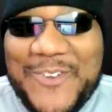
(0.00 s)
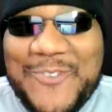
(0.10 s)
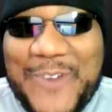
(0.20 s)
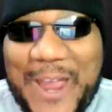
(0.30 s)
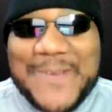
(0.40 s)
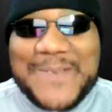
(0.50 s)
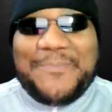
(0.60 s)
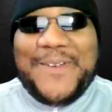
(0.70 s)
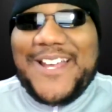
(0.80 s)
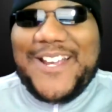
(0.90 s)
Golden Rams,
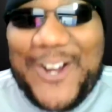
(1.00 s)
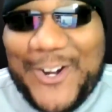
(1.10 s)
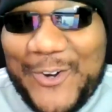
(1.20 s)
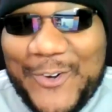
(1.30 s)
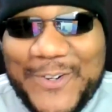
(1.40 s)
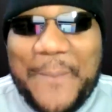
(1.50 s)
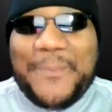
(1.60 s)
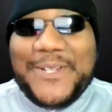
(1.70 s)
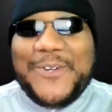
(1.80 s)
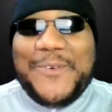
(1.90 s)

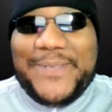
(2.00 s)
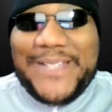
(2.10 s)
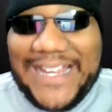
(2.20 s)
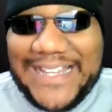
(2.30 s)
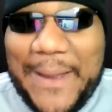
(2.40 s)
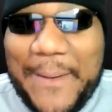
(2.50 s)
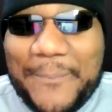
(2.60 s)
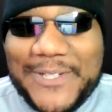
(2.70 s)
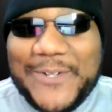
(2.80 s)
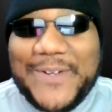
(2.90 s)
Golden Blue, bleeding
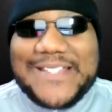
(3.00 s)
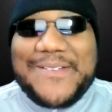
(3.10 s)
that blue.